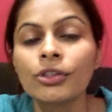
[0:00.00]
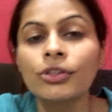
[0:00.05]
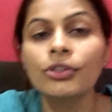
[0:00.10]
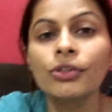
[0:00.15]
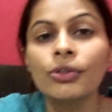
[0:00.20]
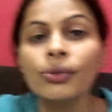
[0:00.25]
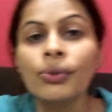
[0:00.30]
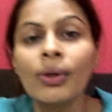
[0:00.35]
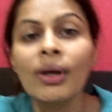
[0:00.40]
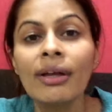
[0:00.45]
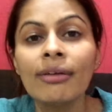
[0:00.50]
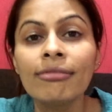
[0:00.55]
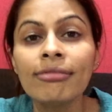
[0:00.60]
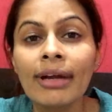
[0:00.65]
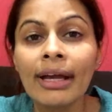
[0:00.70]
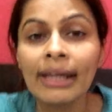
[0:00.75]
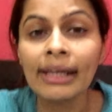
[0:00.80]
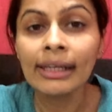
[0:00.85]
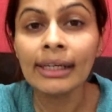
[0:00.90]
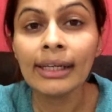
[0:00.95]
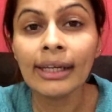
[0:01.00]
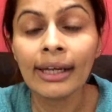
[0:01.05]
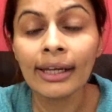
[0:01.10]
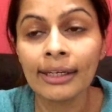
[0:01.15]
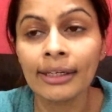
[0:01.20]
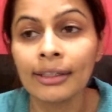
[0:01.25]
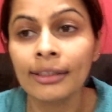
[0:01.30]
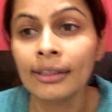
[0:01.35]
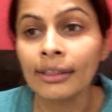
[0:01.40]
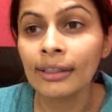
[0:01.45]
So I finally
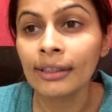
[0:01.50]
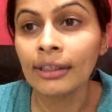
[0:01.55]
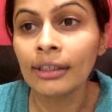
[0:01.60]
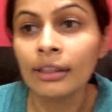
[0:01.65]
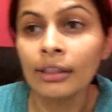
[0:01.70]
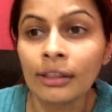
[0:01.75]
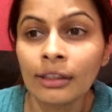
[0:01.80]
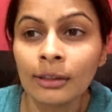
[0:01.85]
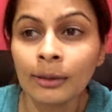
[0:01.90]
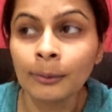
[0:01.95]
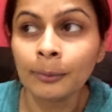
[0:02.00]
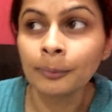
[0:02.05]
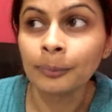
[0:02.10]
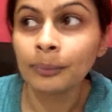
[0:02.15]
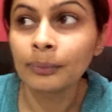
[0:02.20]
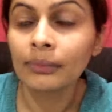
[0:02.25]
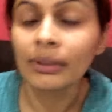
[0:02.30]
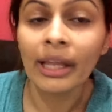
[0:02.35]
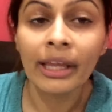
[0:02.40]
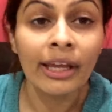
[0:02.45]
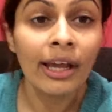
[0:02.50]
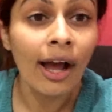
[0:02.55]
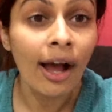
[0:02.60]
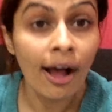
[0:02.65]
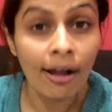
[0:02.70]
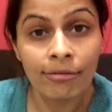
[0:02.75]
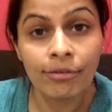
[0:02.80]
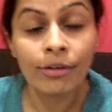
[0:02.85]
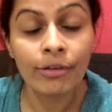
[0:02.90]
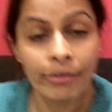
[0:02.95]
edited like
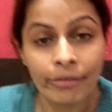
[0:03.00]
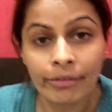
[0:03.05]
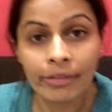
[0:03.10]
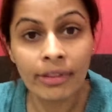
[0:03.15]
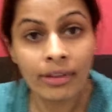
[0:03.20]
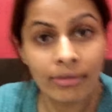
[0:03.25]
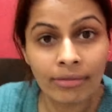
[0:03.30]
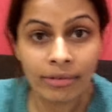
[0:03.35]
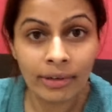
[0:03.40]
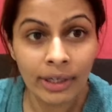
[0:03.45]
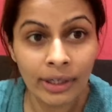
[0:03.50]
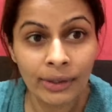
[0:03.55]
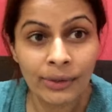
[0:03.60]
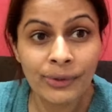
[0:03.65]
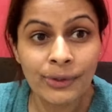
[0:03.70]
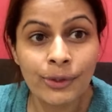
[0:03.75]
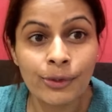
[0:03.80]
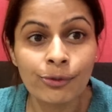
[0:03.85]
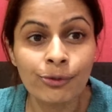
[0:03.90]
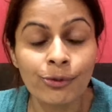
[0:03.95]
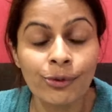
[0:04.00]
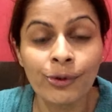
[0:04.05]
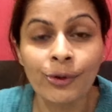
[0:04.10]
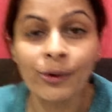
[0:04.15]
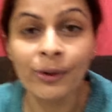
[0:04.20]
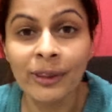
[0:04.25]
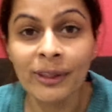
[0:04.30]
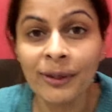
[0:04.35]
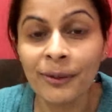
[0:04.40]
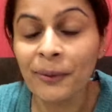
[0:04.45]
half of the videos
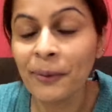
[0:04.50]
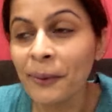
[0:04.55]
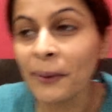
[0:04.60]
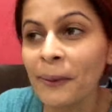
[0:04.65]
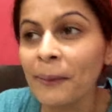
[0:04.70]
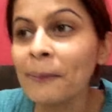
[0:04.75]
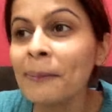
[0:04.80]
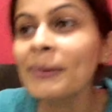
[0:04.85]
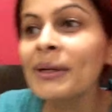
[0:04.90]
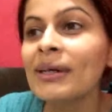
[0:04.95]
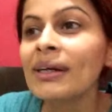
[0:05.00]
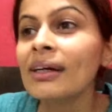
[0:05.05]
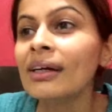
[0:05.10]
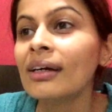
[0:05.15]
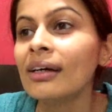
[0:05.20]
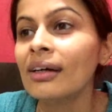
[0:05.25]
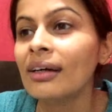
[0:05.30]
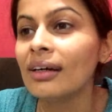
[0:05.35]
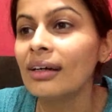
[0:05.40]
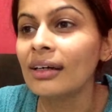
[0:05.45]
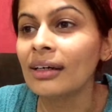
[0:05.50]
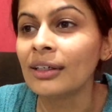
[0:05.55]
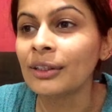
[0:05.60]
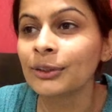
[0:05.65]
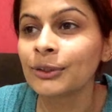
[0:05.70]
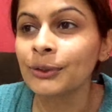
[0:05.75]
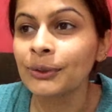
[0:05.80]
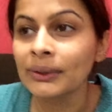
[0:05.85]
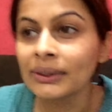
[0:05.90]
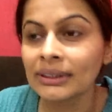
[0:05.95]
for the home.
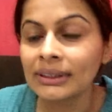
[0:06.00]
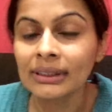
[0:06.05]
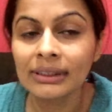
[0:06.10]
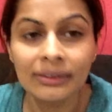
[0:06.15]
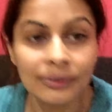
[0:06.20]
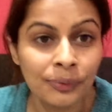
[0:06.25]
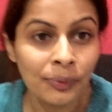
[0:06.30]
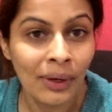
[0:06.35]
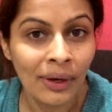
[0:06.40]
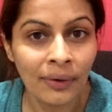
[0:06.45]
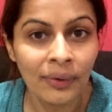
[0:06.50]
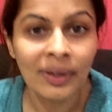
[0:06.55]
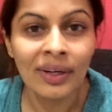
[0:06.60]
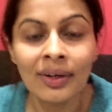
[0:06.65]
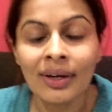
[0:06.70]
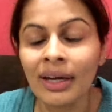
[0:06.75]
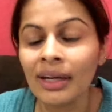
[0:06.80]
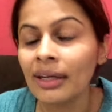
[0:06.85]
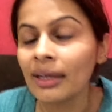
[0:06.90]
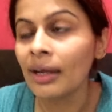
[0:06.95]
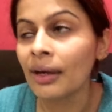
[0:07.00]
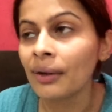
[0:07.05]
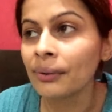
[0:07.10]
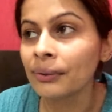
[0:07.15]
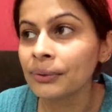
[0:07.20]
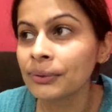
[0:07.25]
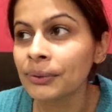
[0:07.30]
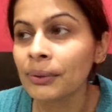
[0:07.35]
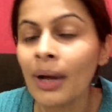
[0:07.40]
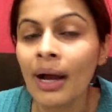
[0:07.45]
So it's rendering right now,
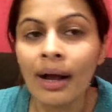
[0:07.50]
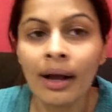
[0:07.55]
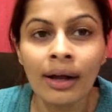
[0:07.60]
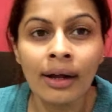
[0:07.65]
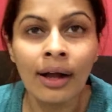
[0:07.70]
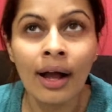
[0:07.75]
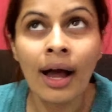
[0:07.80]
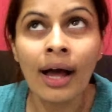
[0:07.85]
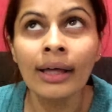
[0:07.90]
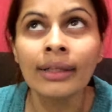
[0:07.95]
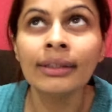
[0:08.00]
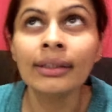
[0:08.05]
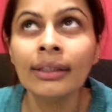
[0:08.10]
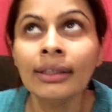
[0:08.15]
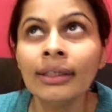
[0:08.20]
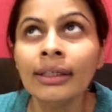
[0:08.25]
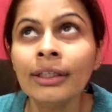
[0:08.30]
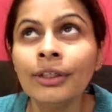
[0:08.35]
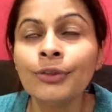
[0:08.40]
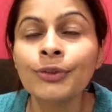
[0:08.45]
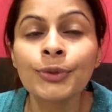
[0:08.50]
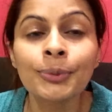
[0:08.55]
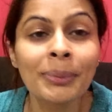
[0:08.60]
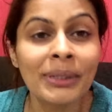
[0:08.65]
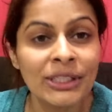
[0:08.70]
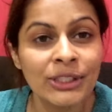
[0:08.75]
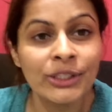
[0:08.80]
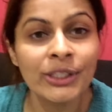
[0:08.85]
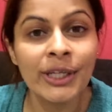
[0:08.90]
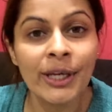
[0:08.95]
so aadhi jo
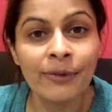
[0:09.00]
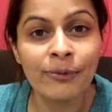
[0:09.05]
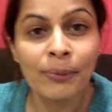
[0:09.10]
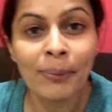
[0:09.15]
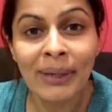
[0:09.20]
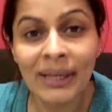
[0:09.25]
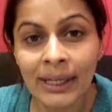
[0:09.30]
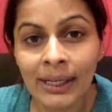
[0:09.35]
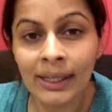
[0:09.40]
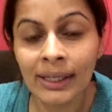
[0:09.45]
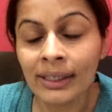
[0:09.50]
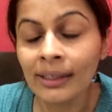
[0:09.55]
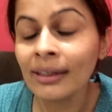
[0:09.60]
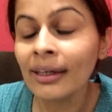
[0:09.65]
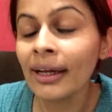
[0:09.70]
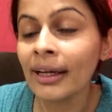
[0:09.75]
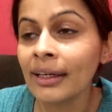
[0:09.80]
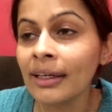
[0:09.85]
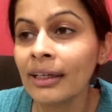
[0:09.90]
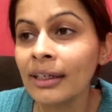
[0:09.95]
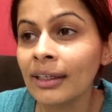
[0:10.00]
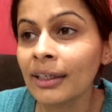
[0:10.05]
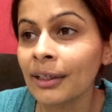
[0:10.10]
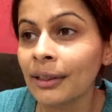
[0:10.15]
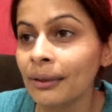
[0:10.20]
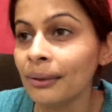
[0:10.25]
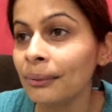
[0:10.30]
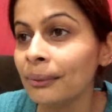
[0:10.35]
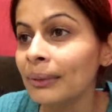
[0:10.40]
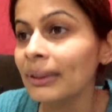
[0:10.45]
bachi hai wo main kal edit
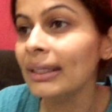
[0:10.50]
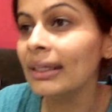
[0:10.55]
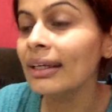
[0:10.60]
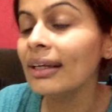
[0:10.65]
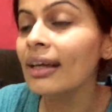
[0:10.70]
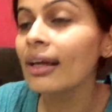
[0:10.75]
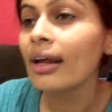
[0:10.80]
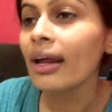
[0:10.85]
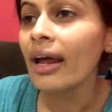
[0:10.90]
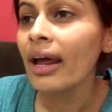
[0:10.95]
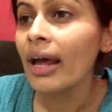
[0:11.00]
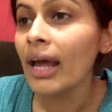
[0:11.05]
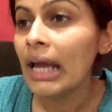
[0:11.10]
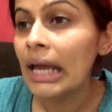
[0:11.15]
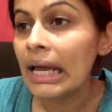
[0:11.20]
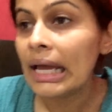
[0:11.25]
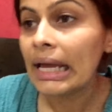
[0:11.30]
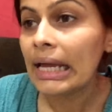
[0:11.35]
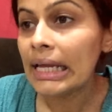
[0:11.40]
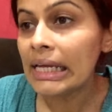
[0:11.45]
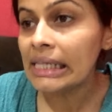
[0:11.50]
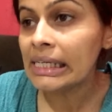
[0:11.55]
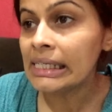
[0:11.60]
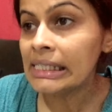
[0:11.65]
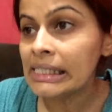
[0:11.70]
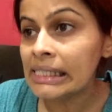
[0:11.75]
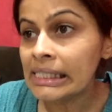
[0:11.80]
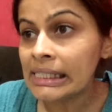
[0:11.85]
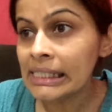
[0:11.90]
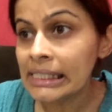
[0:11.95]
kar lungi,
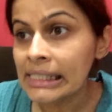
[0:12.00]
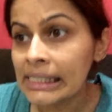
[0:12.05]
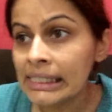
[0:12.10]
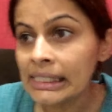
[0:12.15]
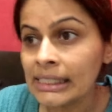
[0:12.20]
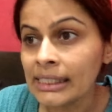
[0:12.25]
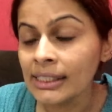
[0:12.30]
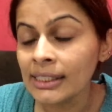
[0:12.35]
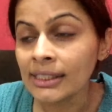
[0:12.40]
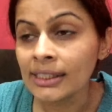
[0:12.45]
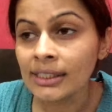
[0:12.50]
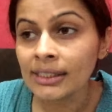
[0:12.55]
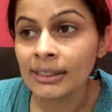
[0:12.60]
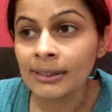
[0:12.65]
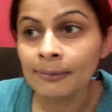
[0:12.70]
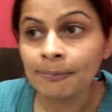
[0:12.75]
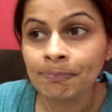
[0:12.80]
and